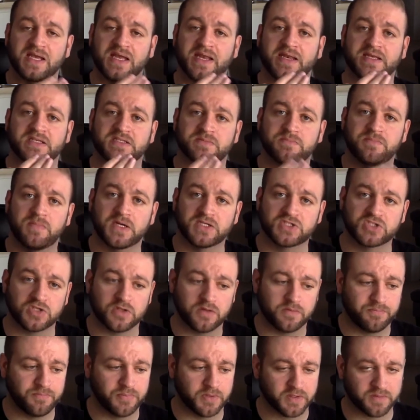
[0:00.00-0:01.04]
and as much of
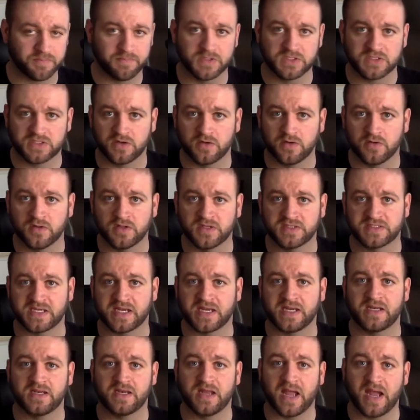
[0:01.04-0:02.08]
the book material as
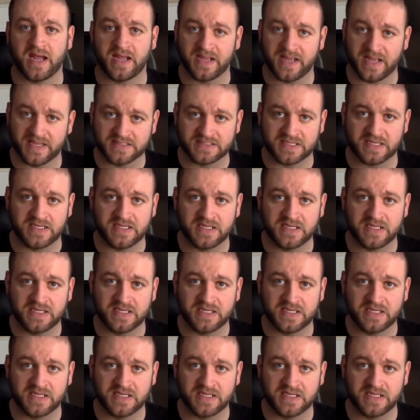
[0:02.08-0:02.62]
I